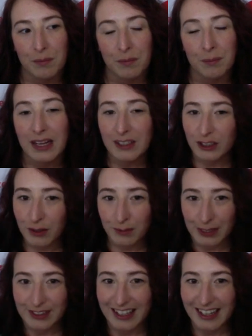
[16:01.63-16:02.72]
banjo
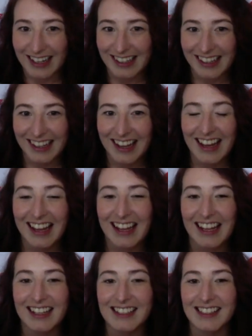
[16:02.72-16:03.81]
music
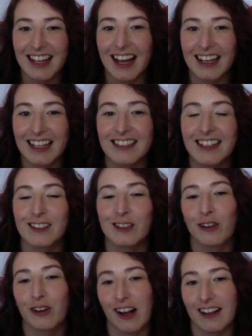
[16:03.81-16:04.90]
is that it does
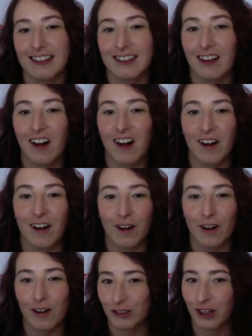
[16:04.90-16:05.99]
cross
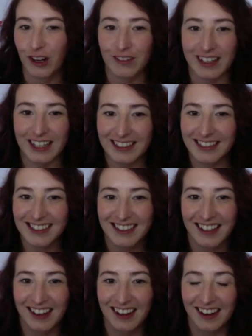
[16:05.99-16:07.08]
all genres
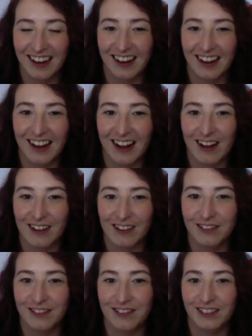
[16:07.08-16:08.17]
of,
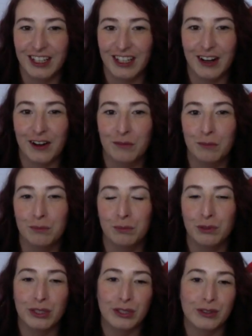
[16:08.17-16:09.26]
you know,
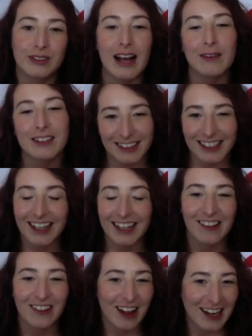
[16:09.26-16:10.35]
blues. I was looking at the
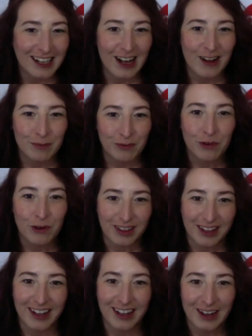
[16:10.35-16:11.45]
lineup for
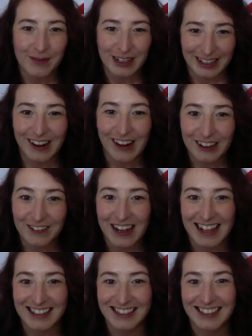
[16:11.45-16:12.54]
the Americana
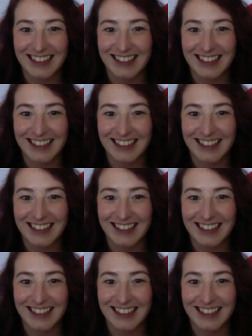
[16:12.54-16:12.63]
Fest,